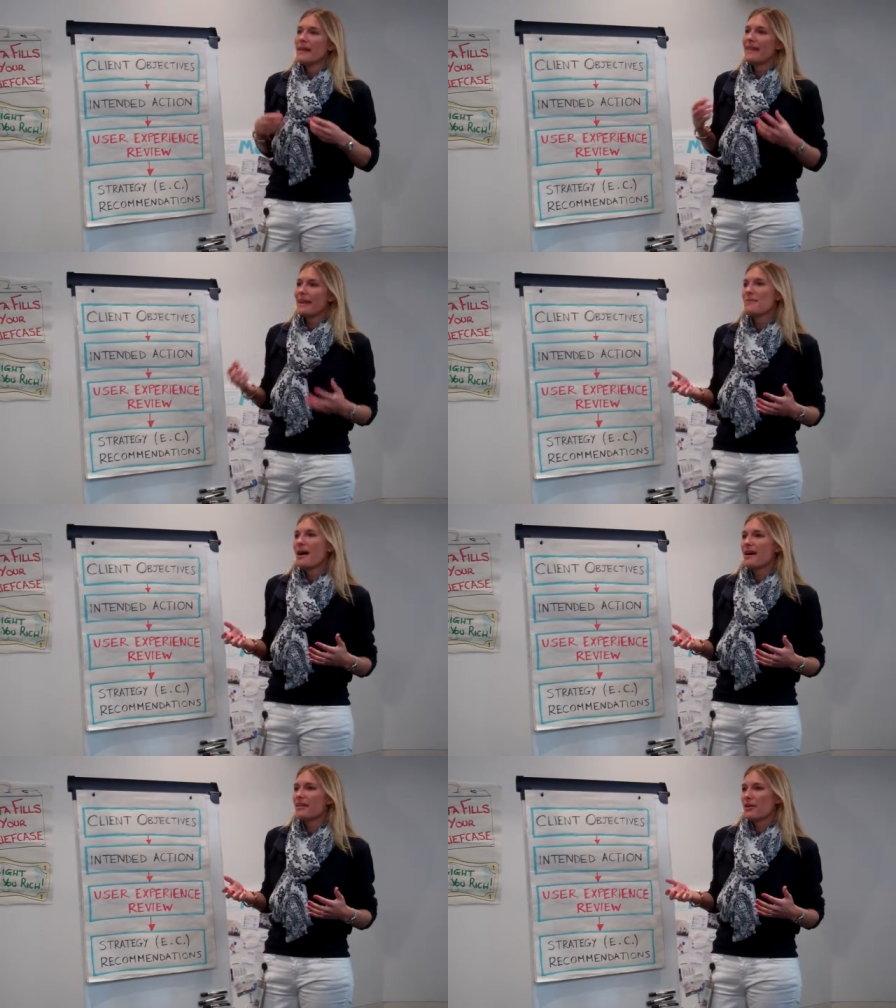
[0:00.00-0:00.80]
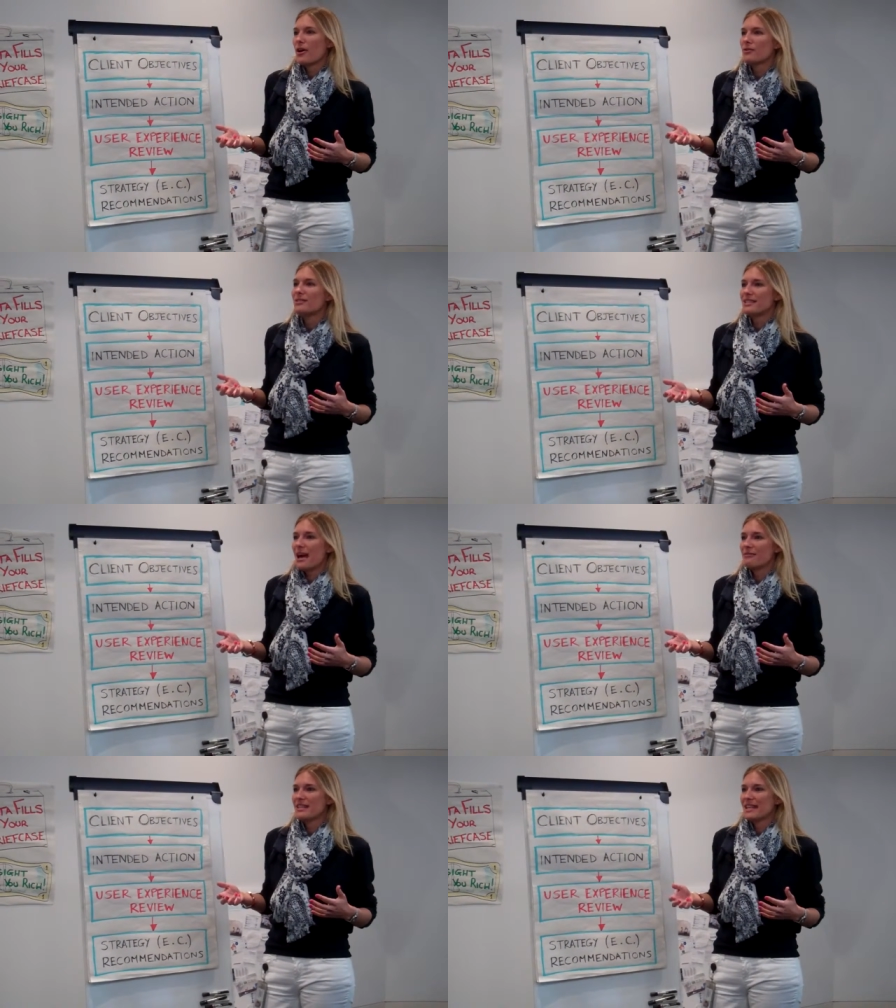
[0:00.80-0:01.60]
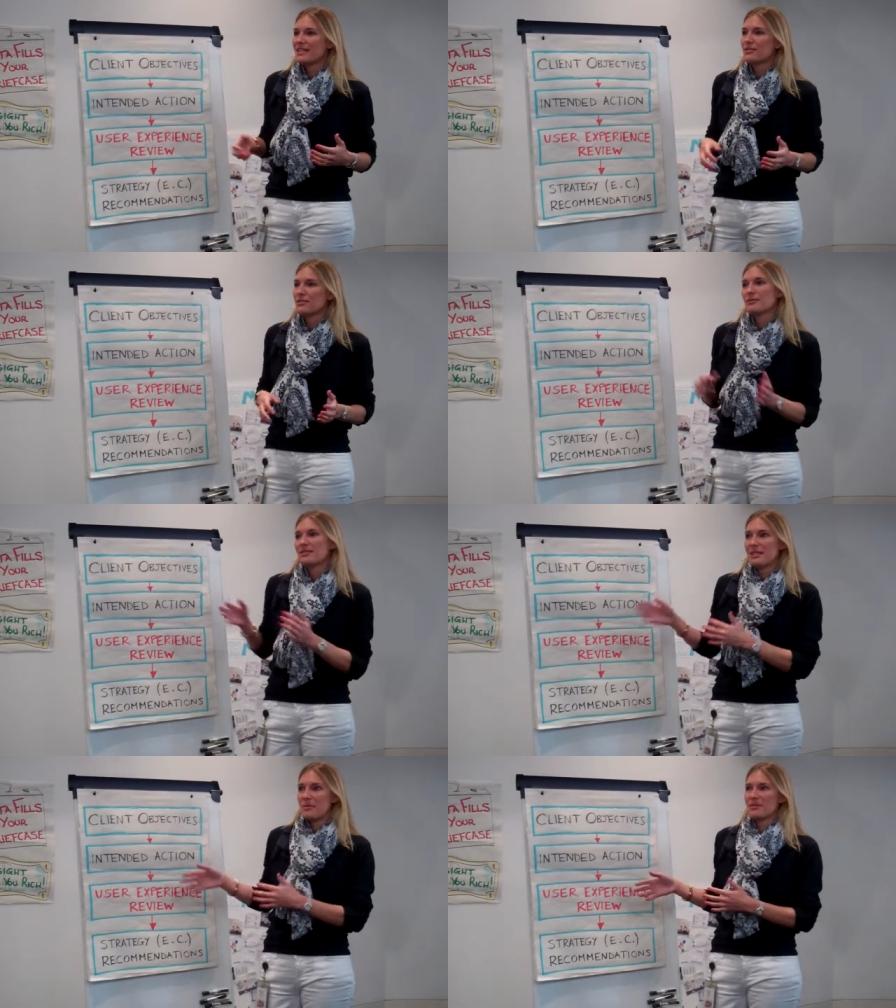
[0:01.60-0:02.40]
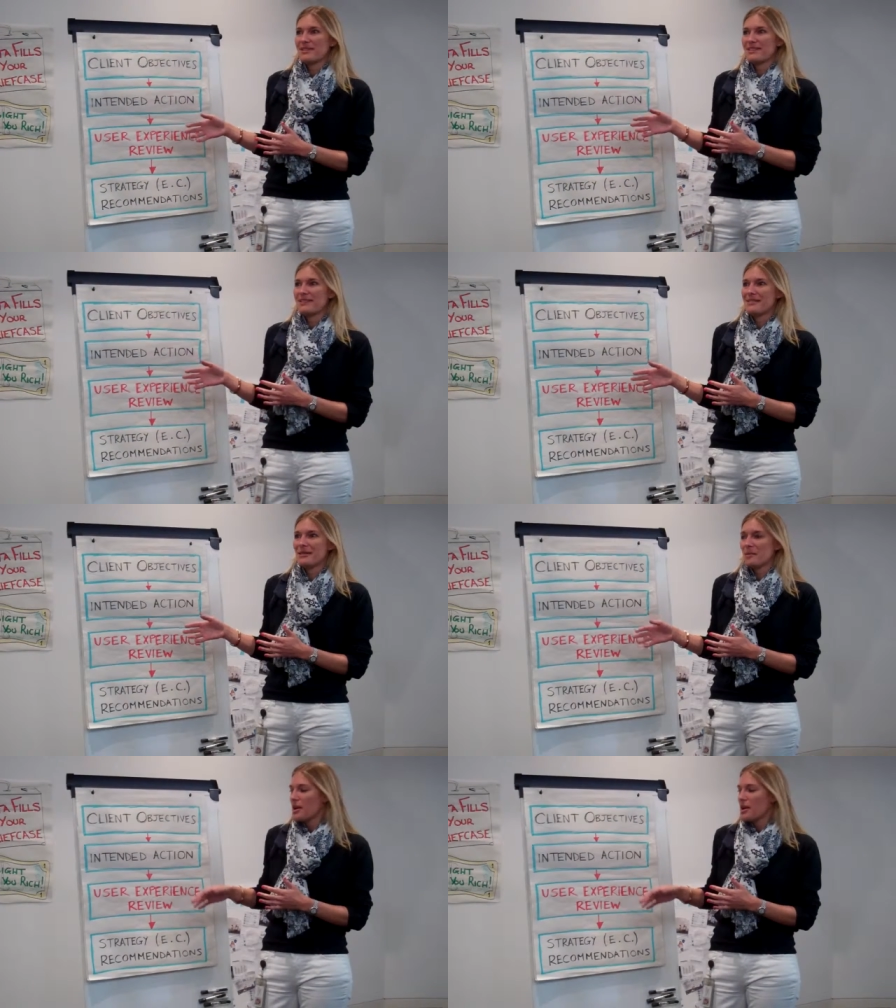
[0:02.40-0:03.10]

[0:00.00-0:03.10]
They buy their own staff tickets through a separate system.